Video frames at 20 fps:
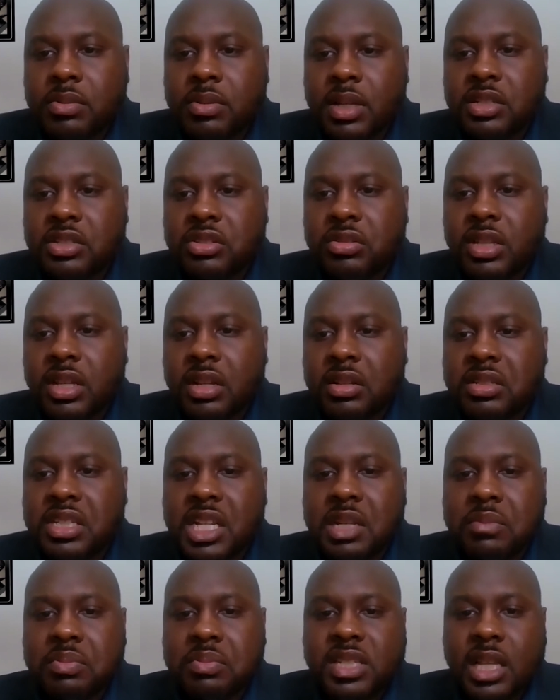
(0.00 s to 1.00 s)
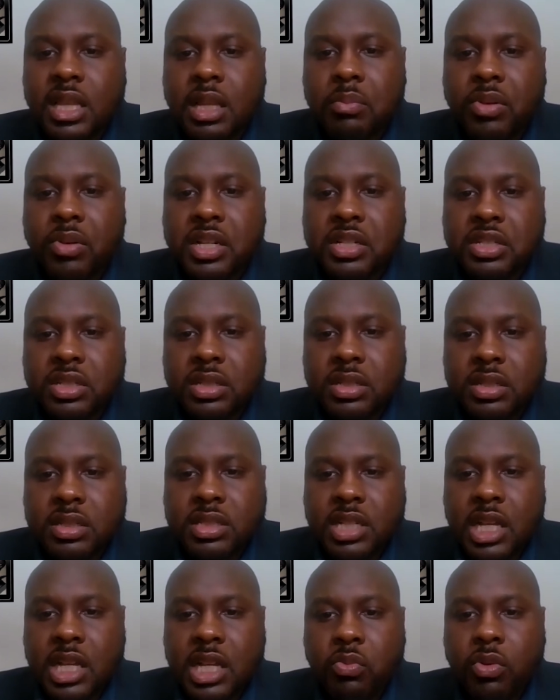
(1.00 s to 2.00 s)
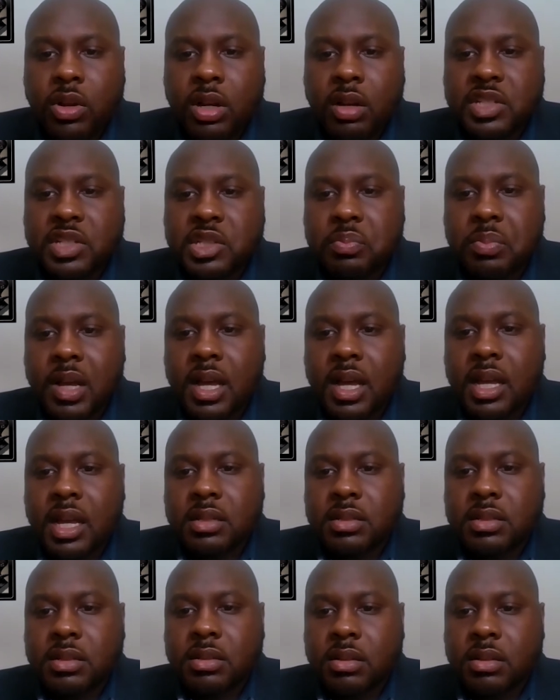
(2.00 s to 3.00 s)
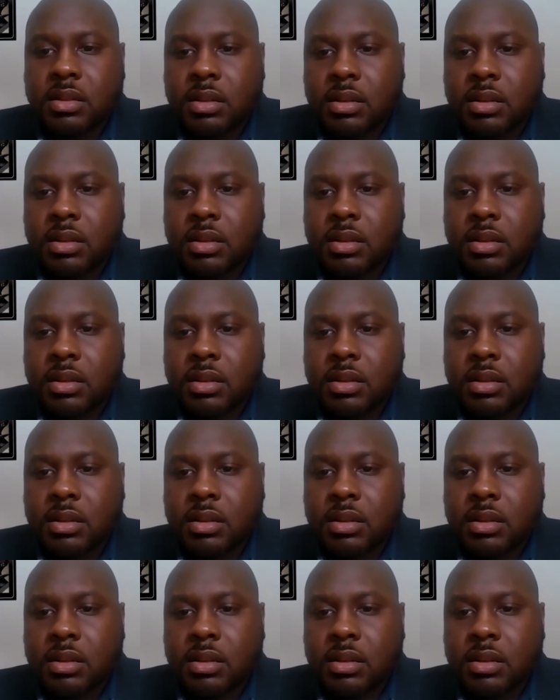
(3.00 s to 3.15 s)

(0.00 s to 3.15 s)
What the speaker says: into their deep celebration, said one of the spies.